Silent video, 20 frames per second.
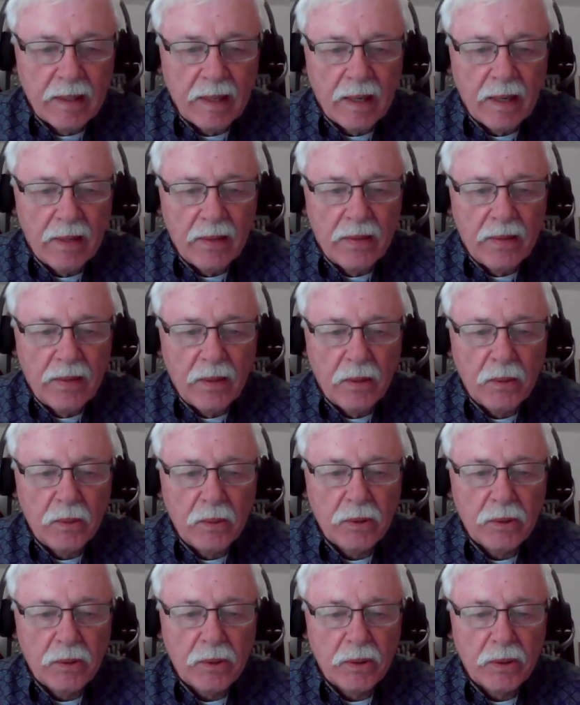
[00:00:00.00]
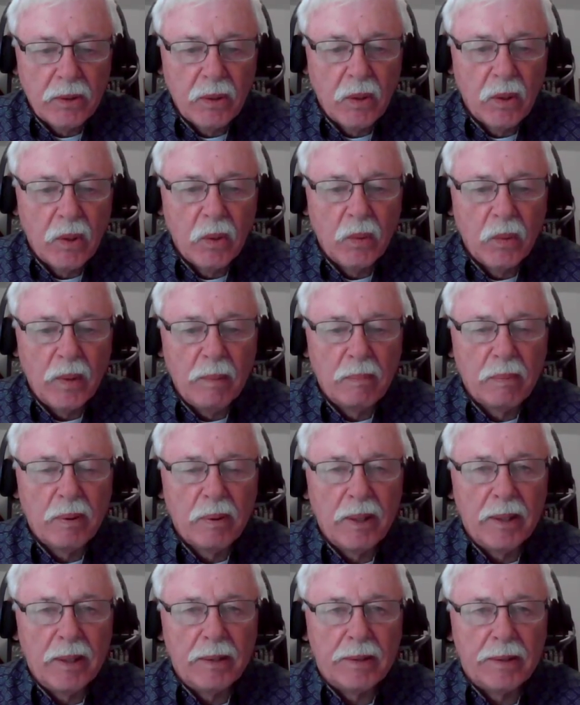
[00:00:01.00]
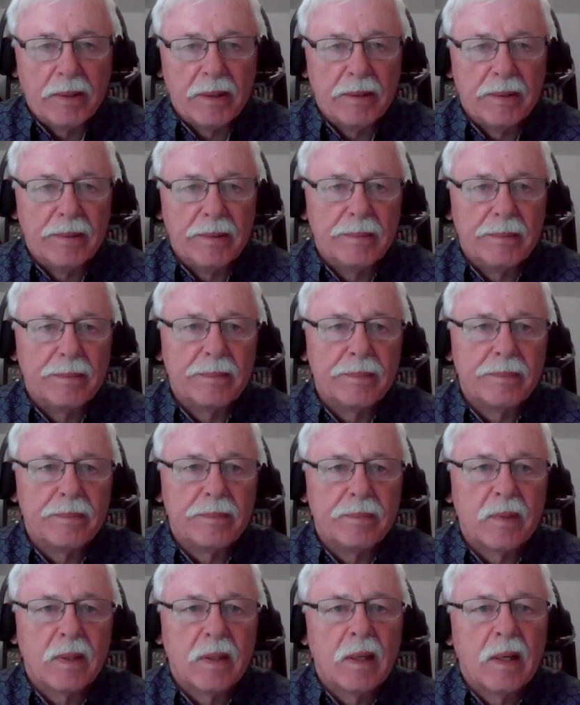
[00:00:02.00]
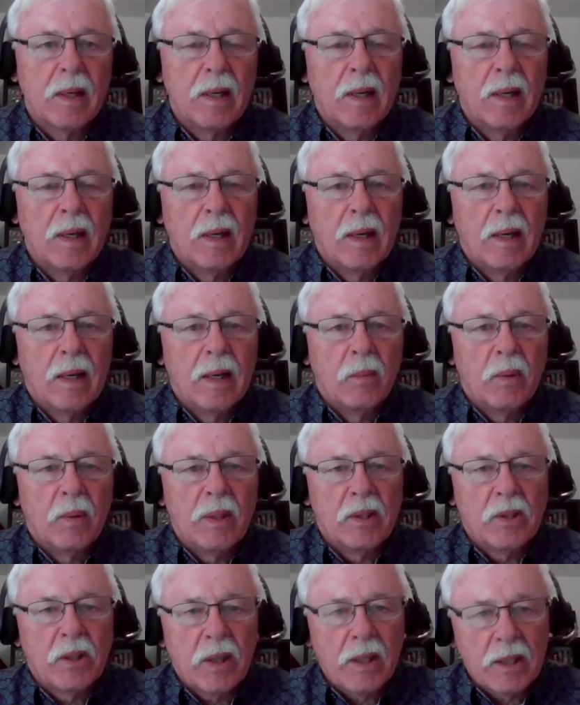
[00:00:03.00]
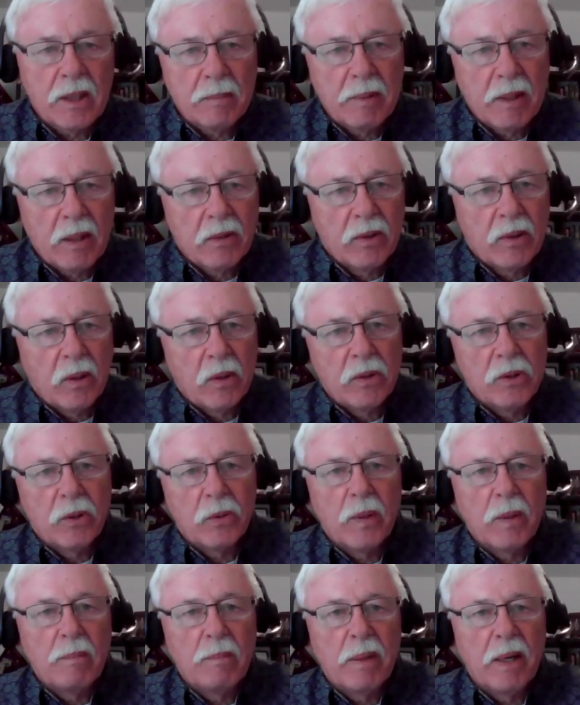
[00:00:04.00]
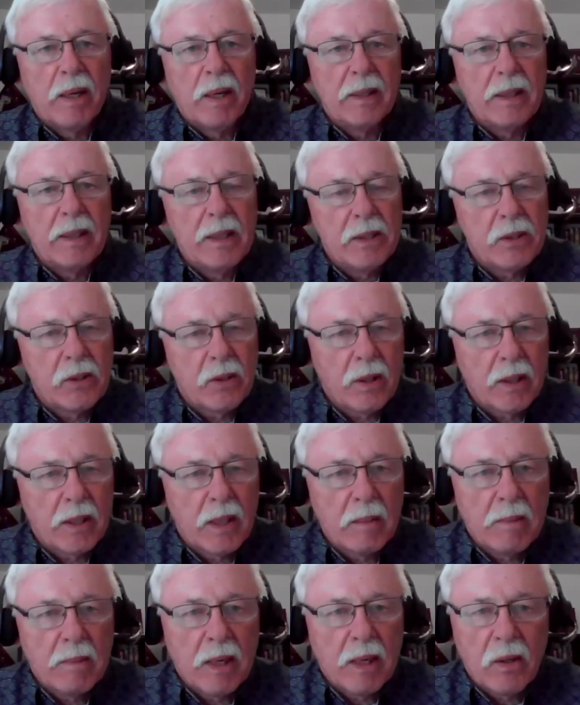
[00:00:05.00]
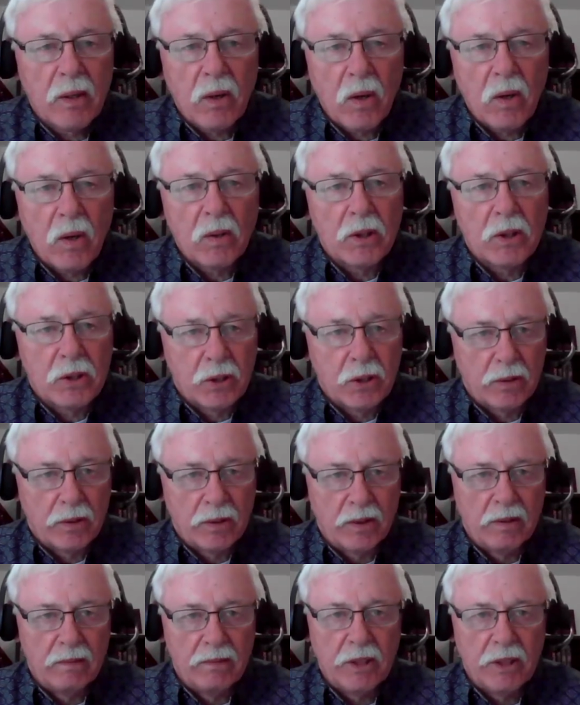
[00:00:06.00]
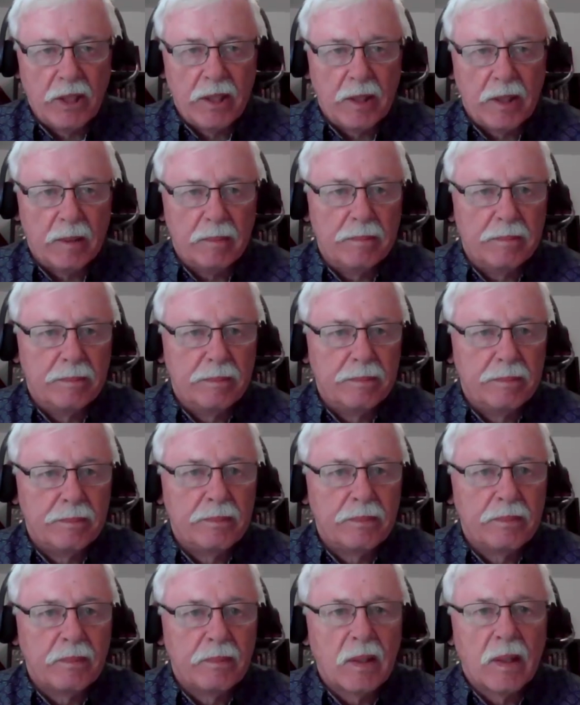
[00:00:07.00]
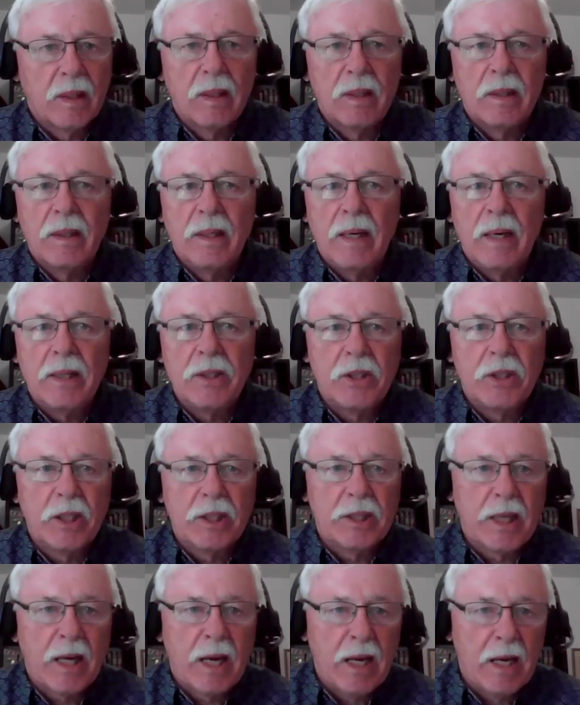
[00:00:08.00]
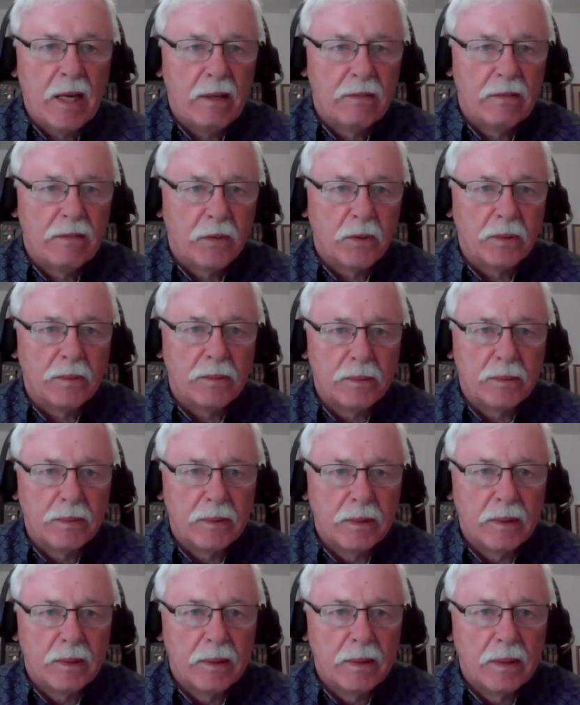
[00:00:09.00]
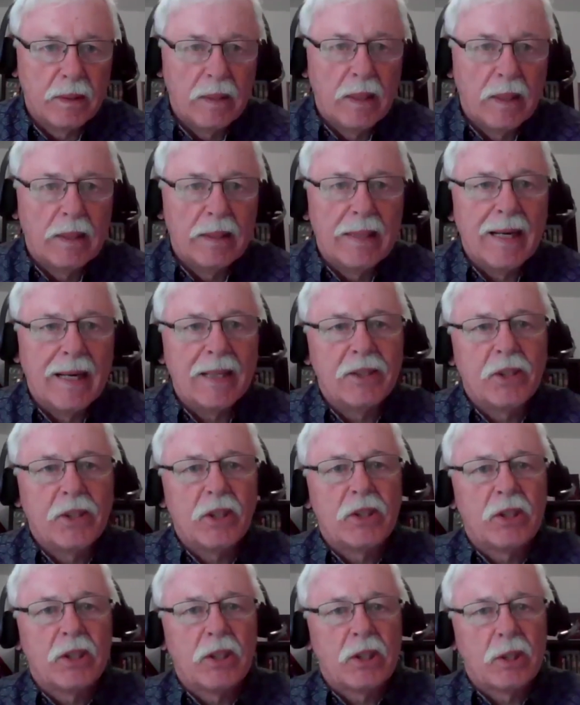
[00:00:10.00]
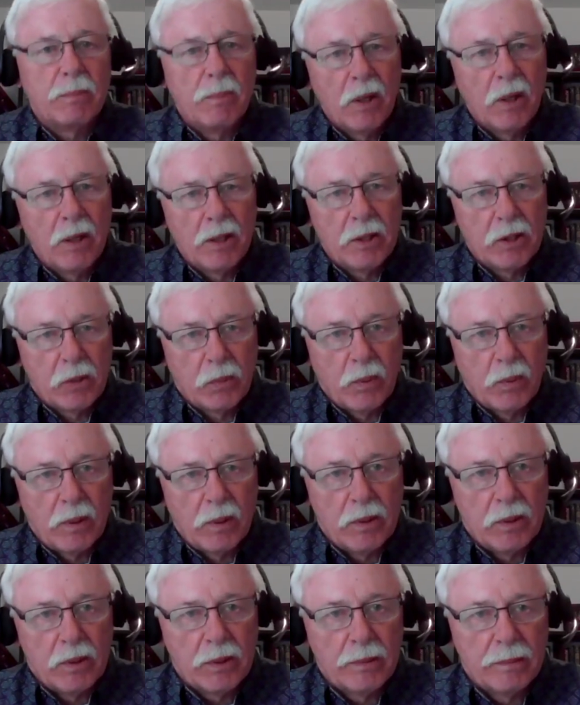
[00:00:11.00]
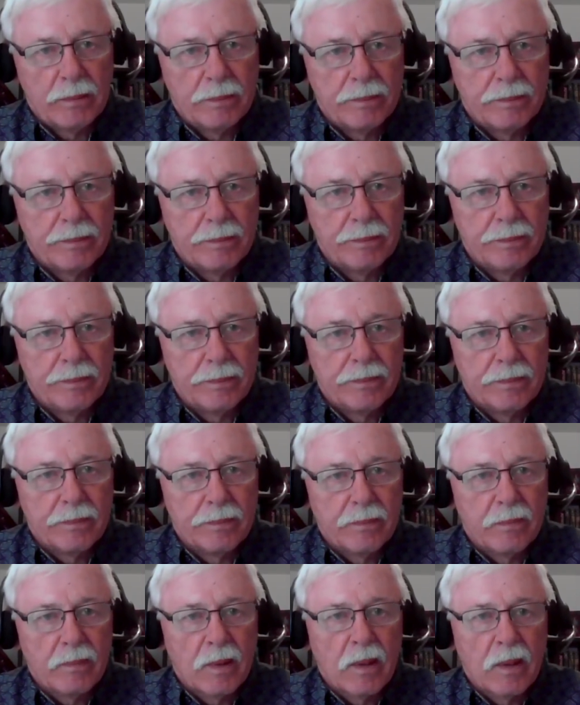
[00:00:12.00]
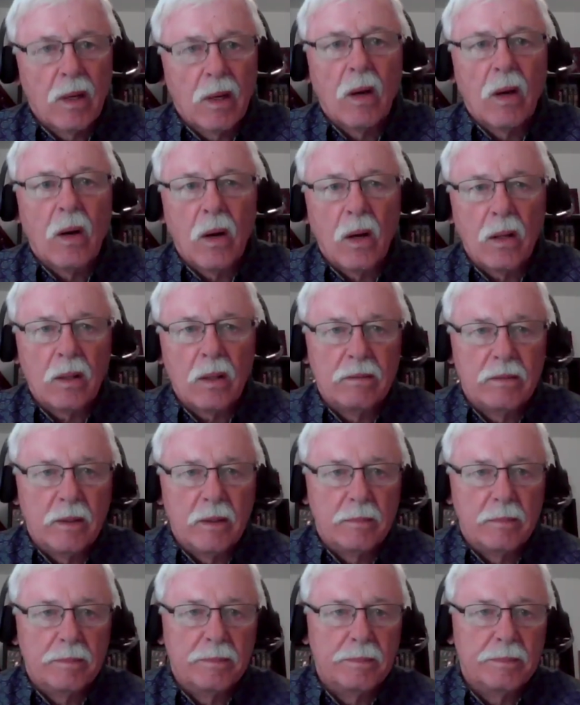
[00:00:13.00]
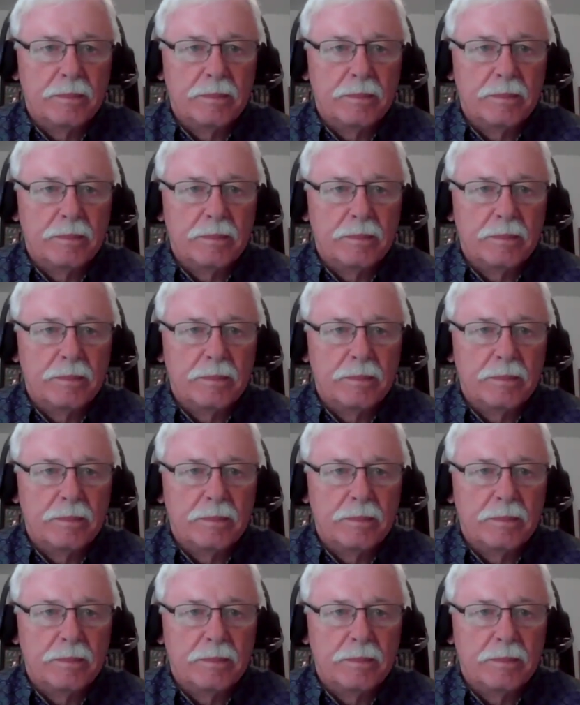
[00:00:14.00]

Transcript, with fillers: And those who repent. When it talks about those who repent, he's talking about all the children of Jacob, not just a handful, not just the smartest ones, all of them.